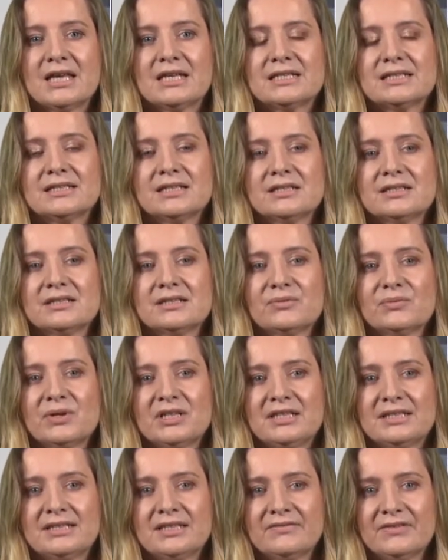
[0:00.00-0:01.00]
Since
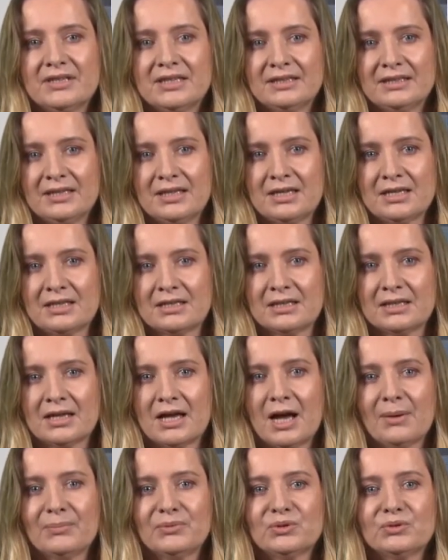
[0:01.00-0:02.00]
2017
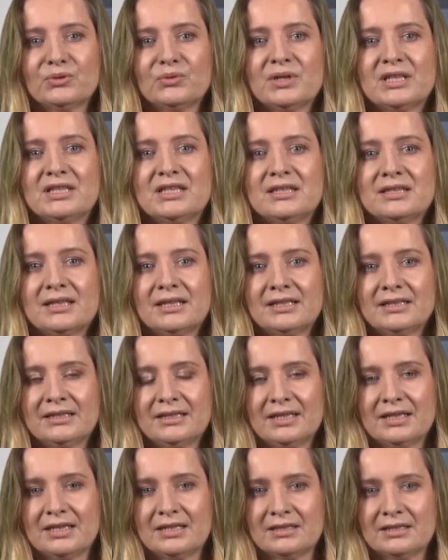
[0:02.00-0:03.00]
up to
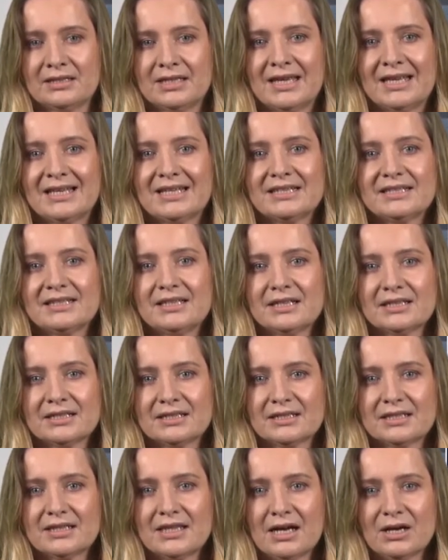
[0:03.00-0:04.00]
2019,
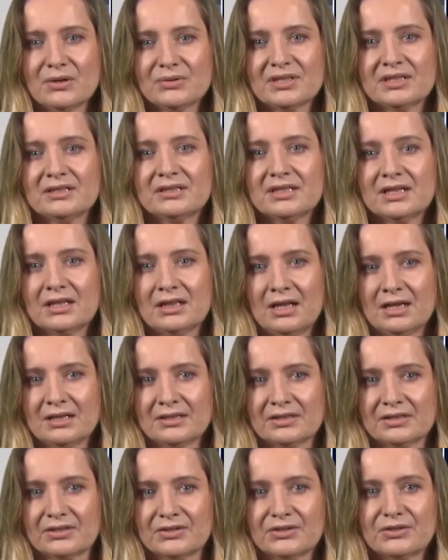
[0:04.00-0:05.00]
6,000
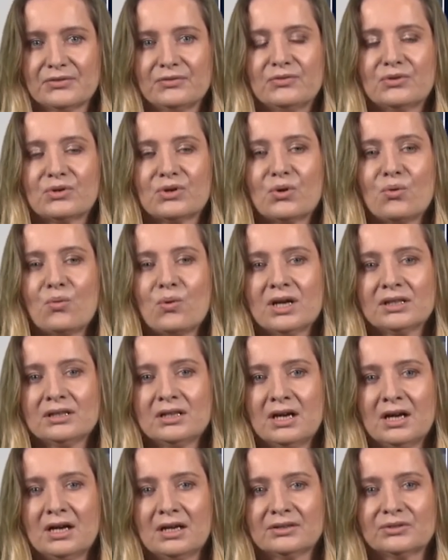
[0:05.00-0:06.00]
classes for
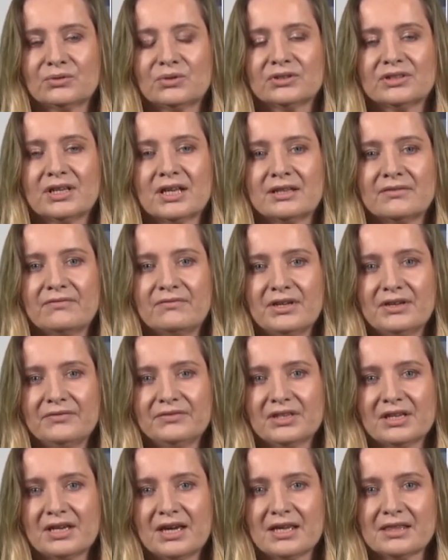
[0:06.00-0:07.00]

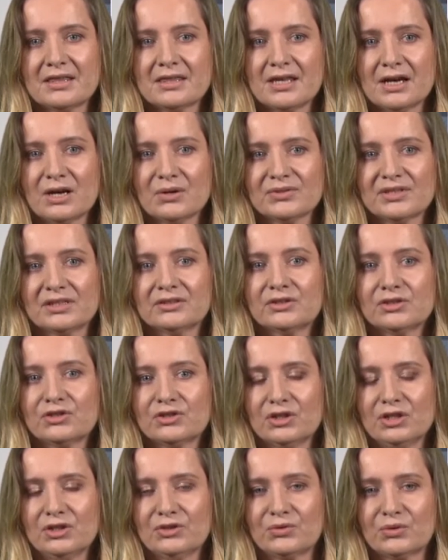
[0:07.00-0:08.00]
158,000
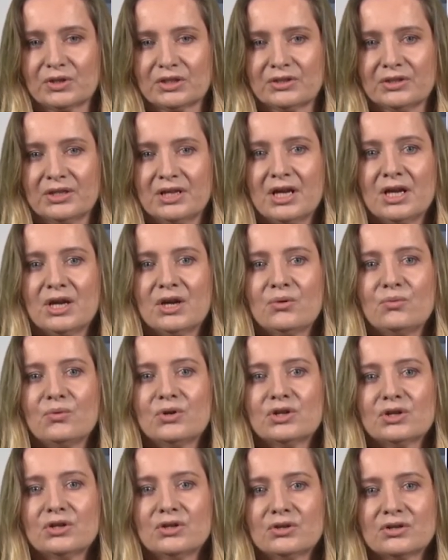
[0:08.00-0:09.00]
children
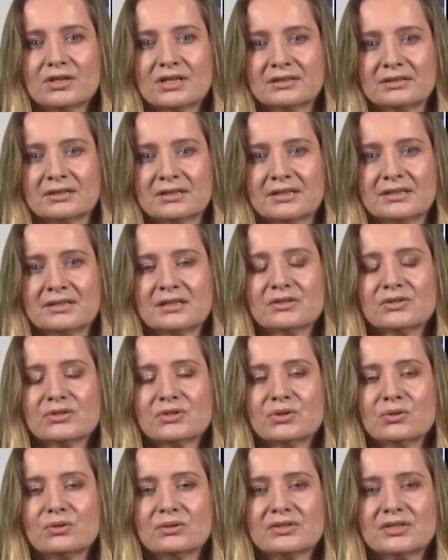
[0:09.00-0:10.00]
were organized at
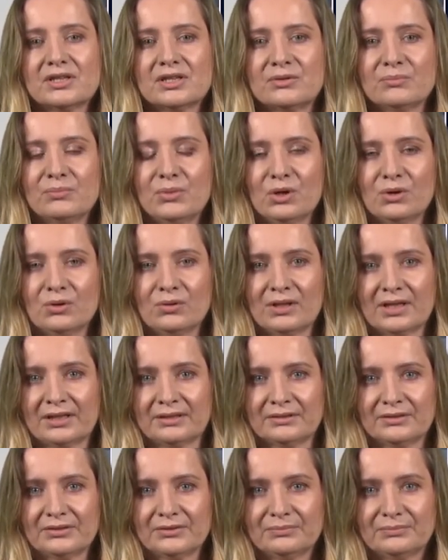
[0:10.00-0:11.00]
schools in
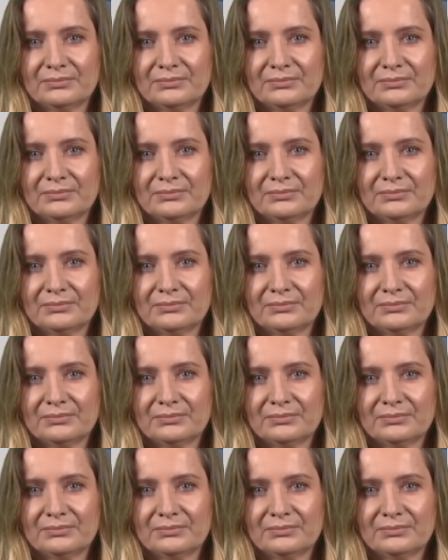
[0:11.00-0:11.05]
Poland.